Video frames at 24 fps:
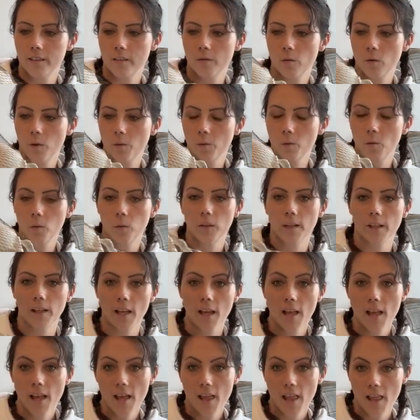what I'm calling
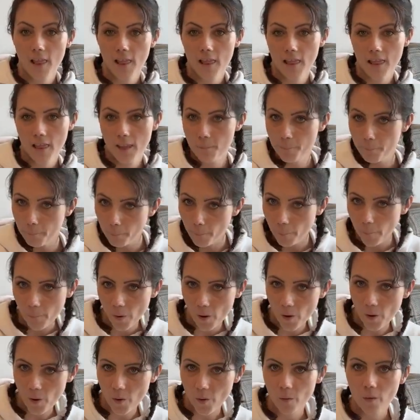
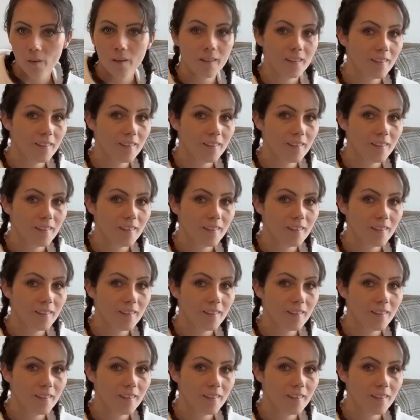Limbo.